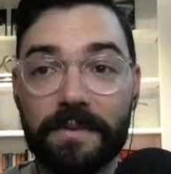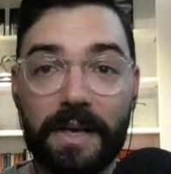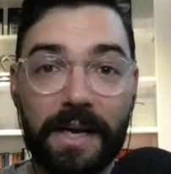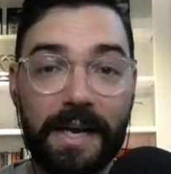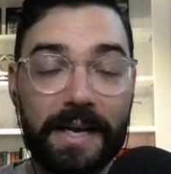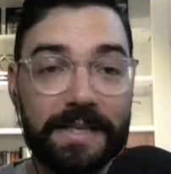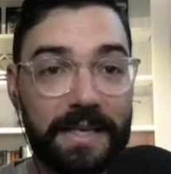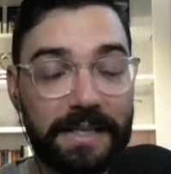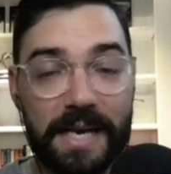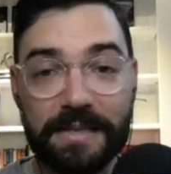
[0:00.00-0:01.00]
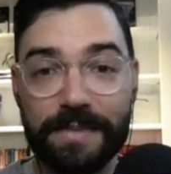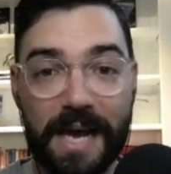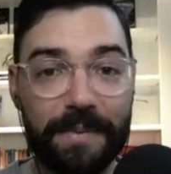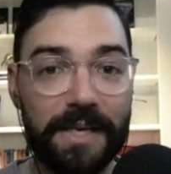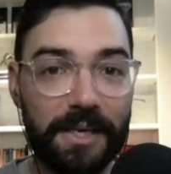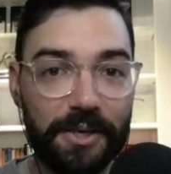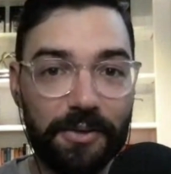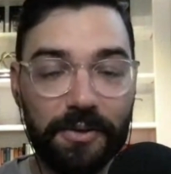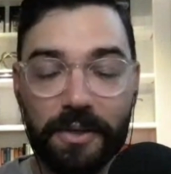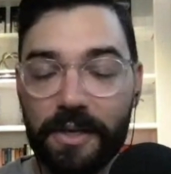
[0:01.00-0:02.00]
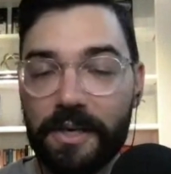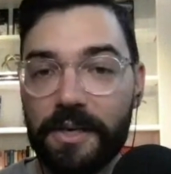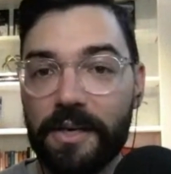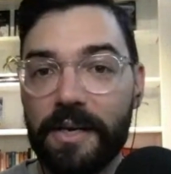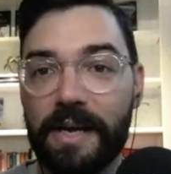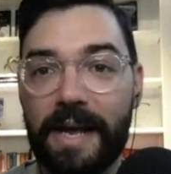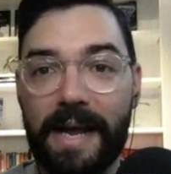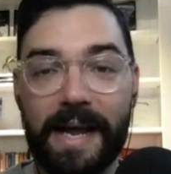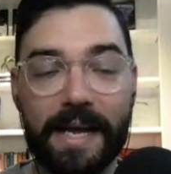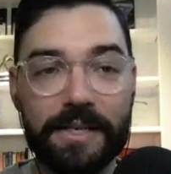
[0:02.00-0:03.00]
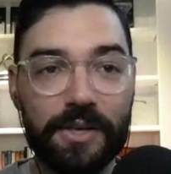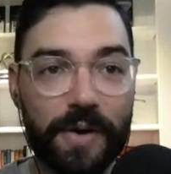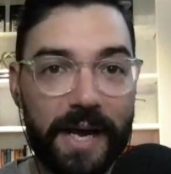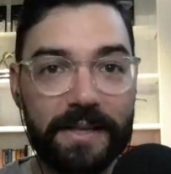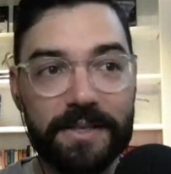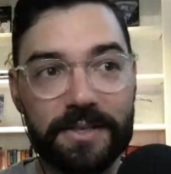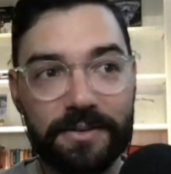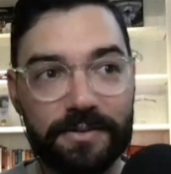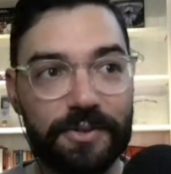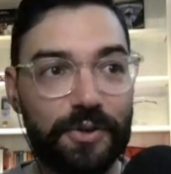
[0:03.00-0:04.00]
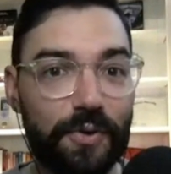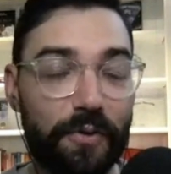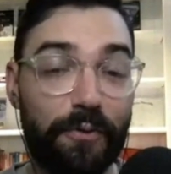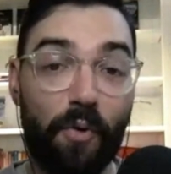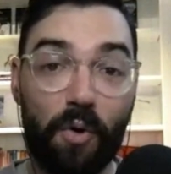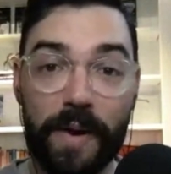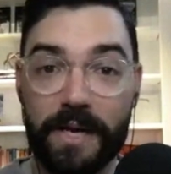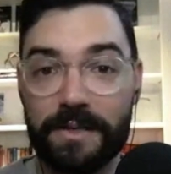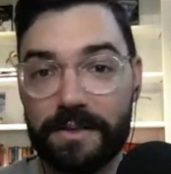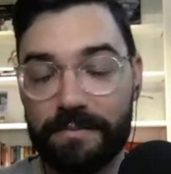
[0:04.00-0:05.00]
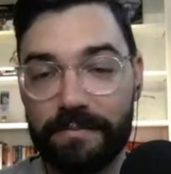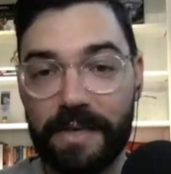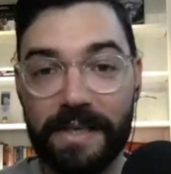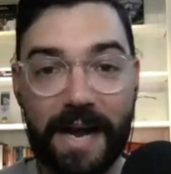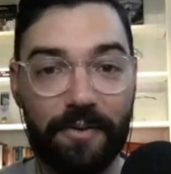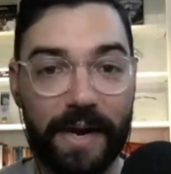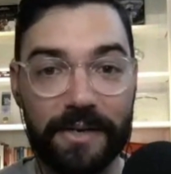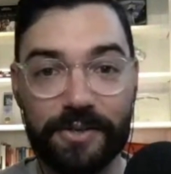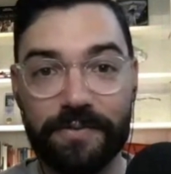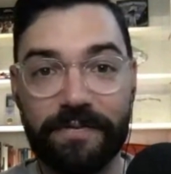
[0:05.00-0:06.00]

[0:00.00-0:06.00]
and it's going to take some time to heal and okay it's two to four weeks in that range